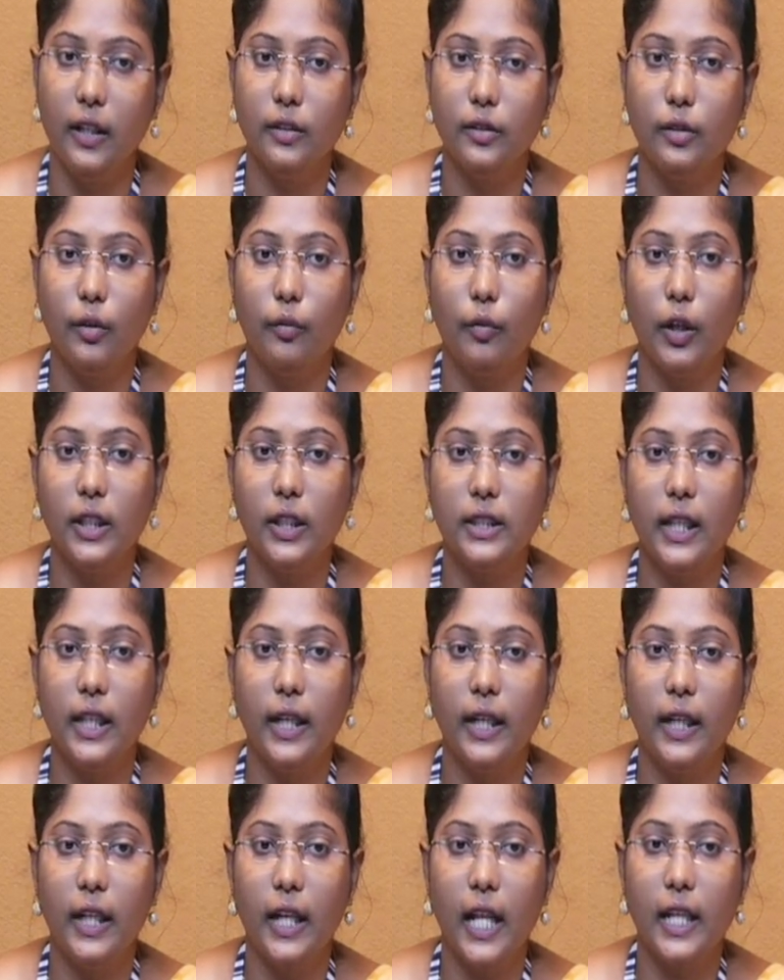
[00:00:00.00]
So, what is the
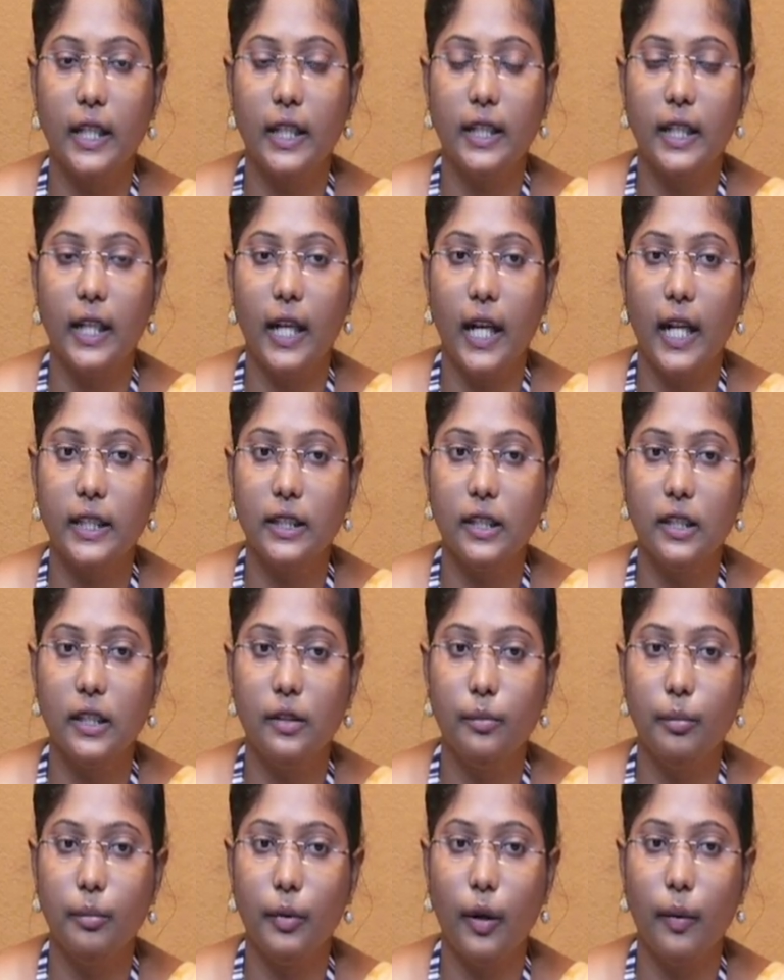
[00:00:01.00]

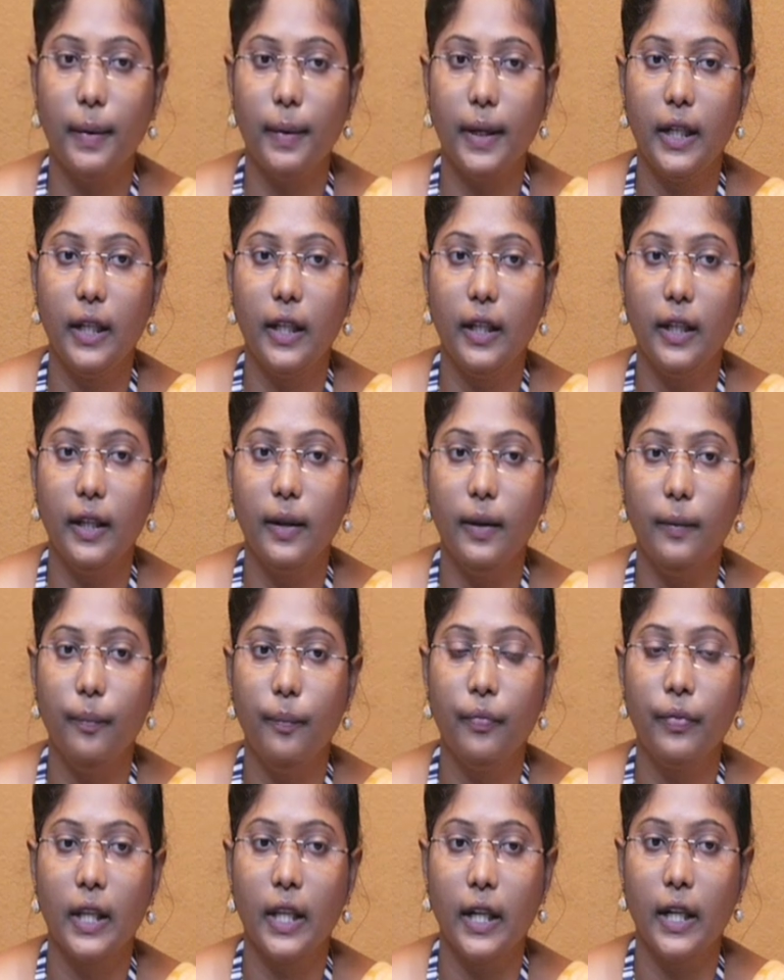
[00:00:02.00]
relaxation property?
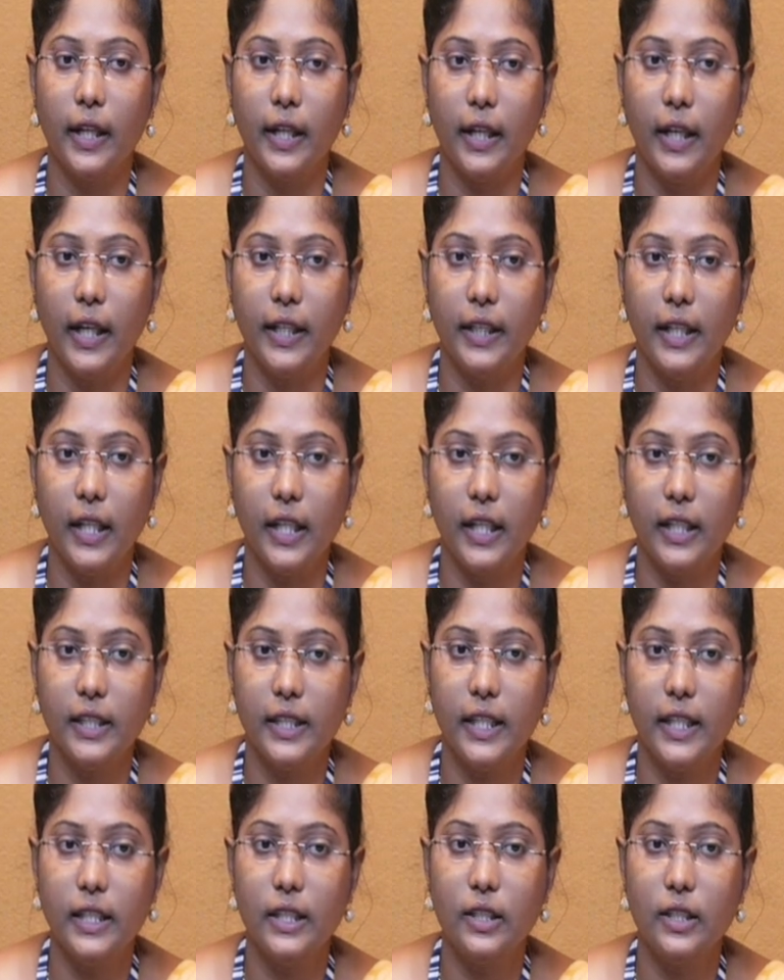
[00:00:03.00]

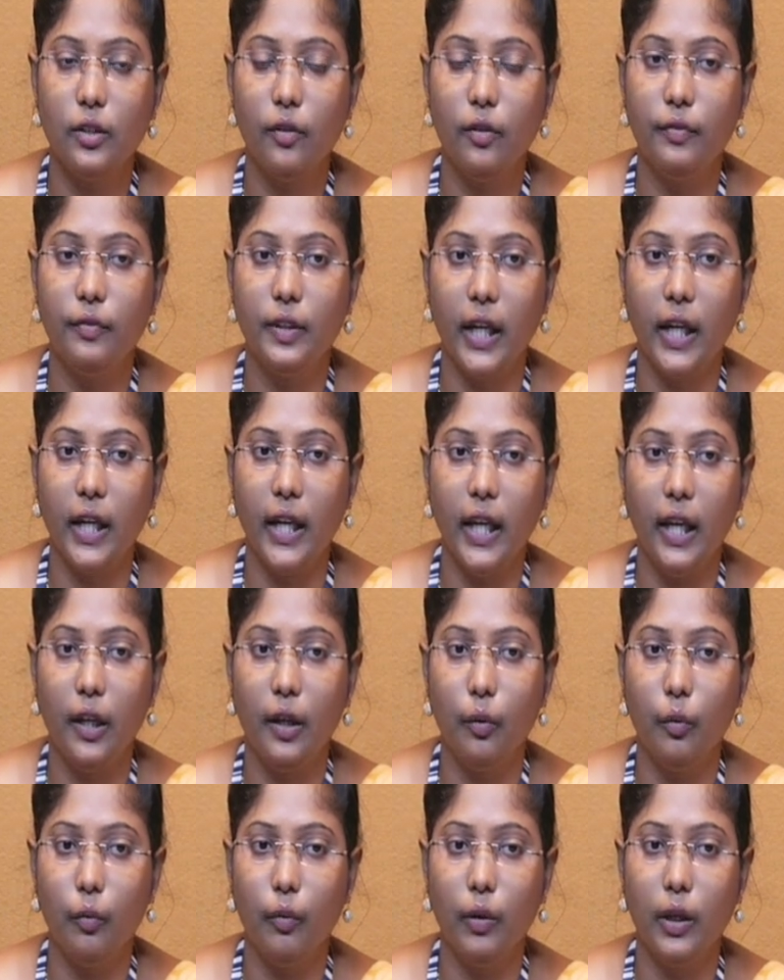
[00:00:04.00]
Distance of 3
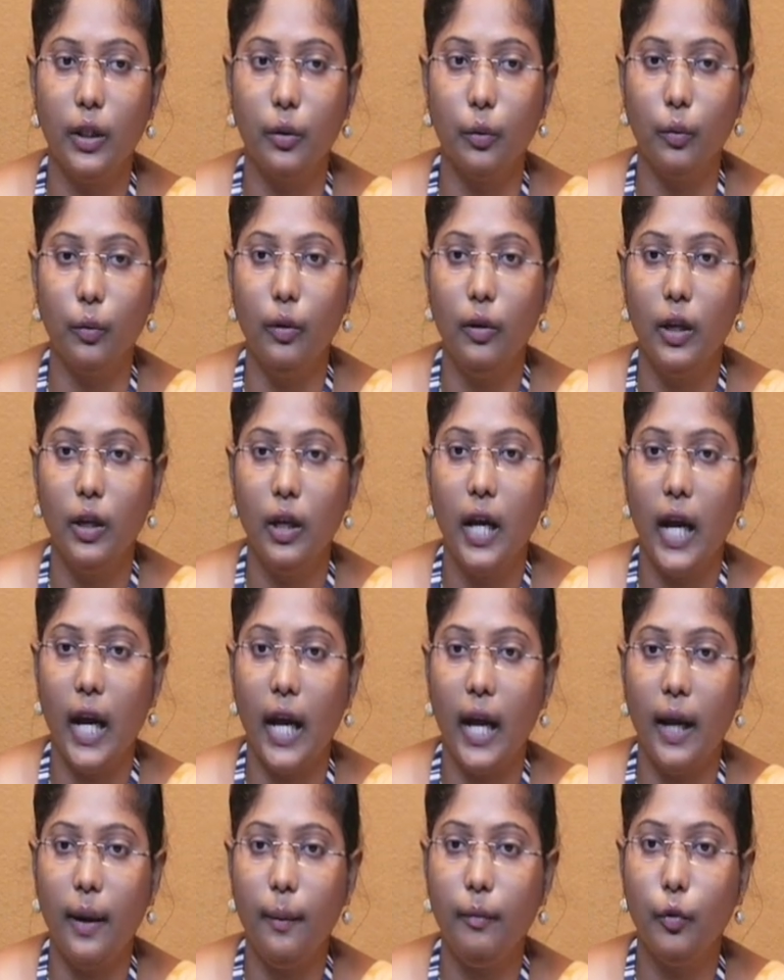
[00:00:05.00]
equal to,
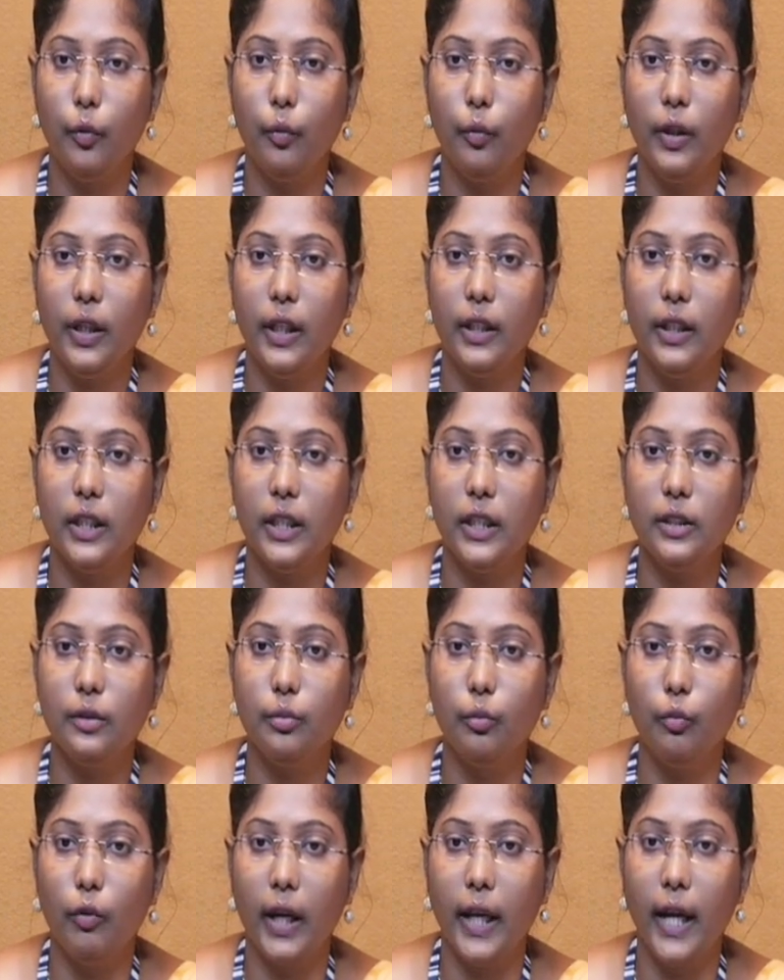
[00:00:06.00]
I am doing this
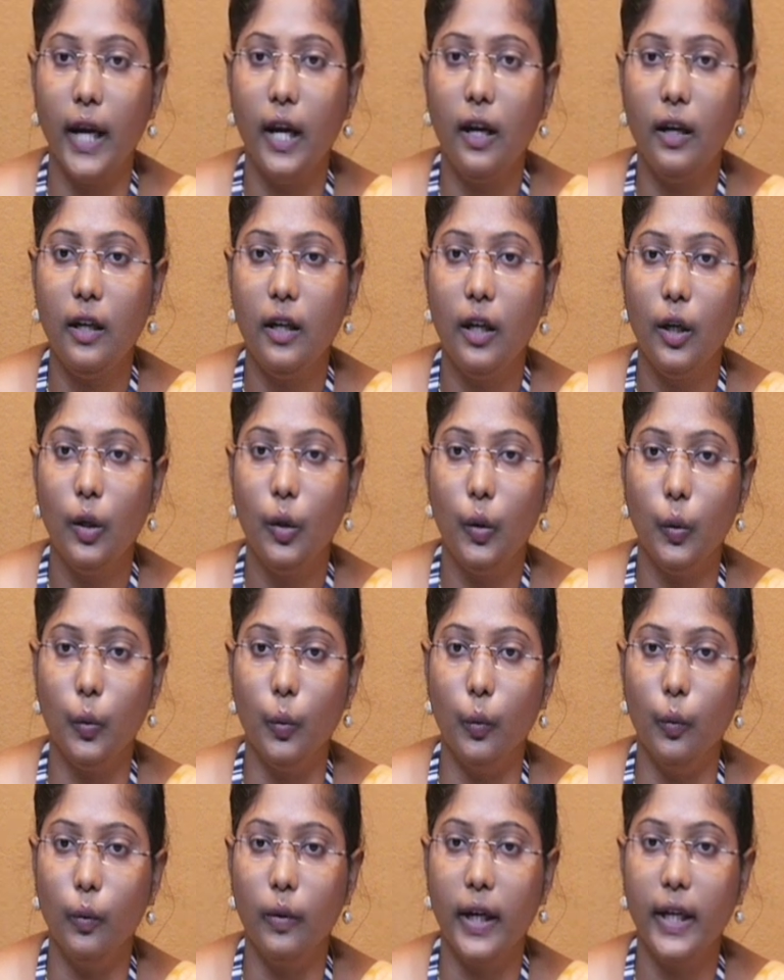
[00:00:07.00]
via
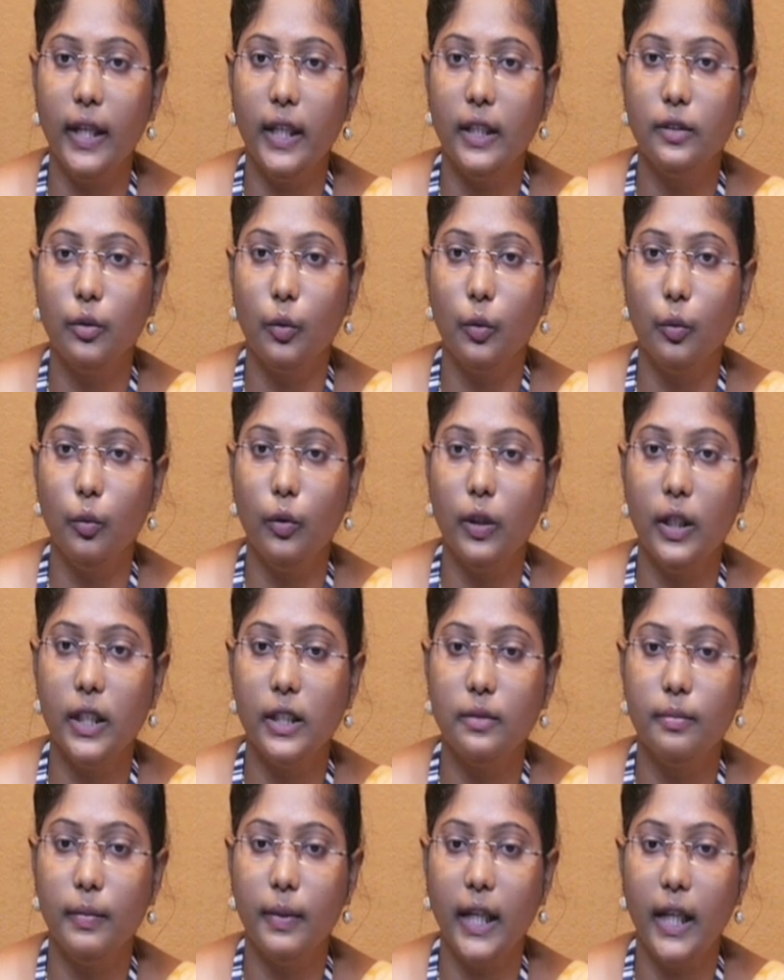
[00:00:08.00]
2, right. So, 2
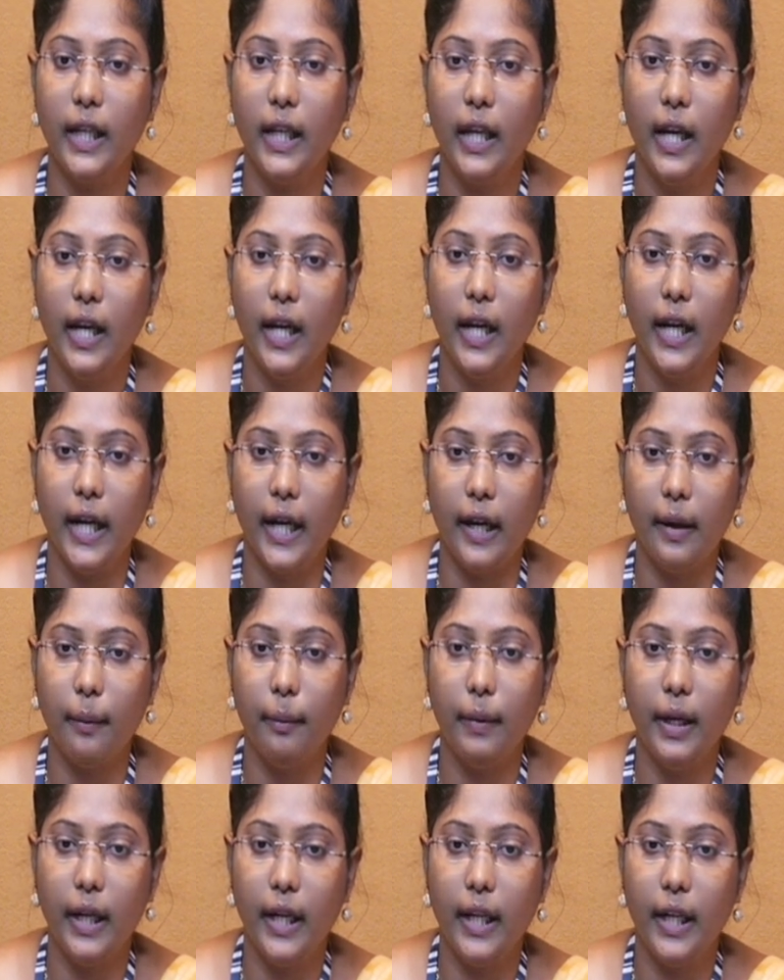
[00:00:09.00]
is my
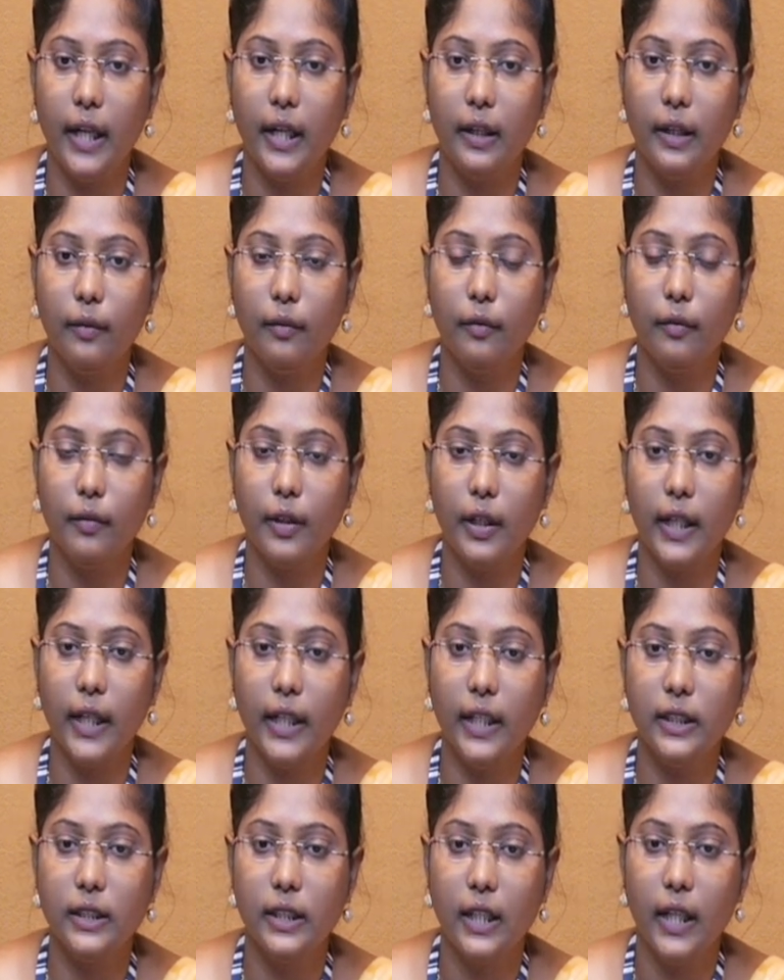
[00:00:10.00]
intermediate
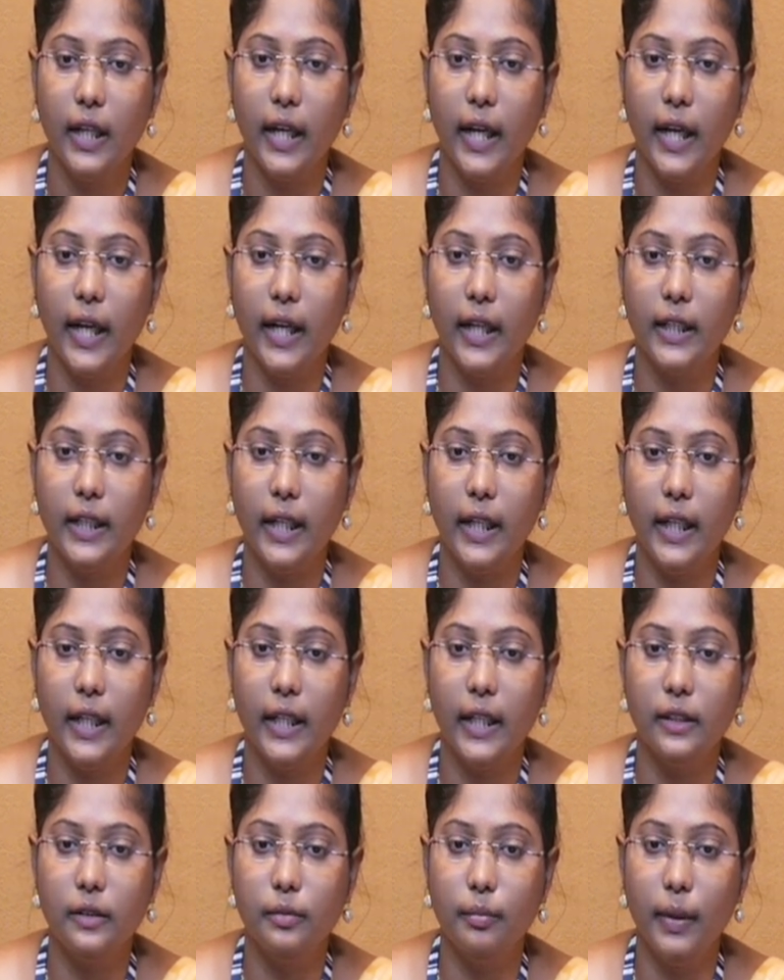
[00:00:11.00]
vertex and 3
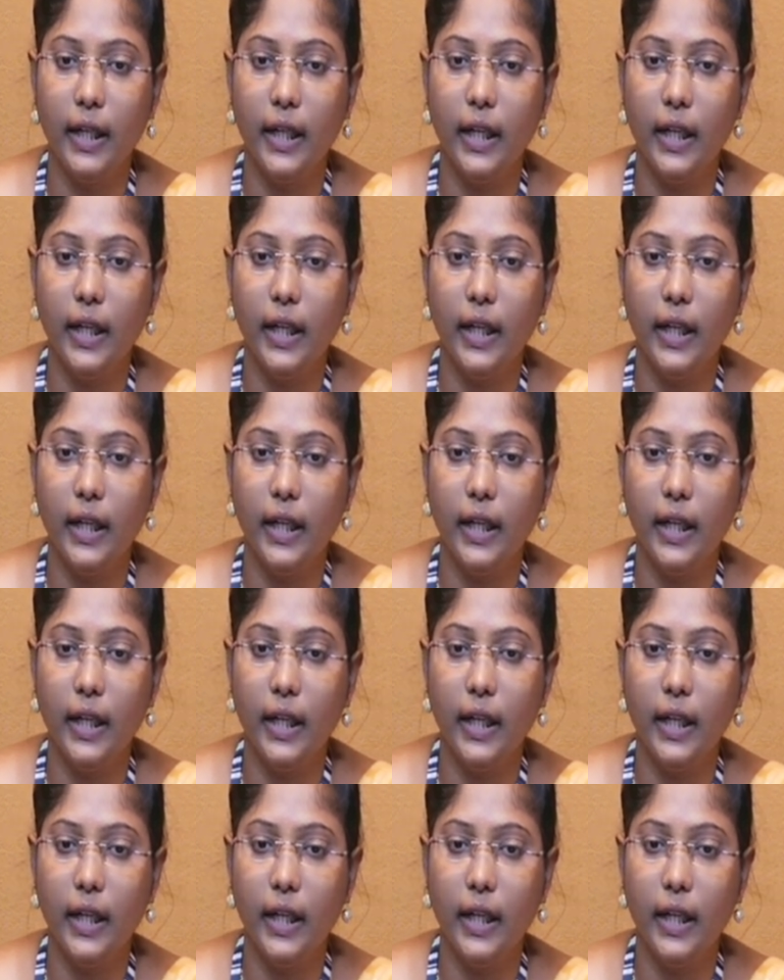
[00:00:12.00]
is my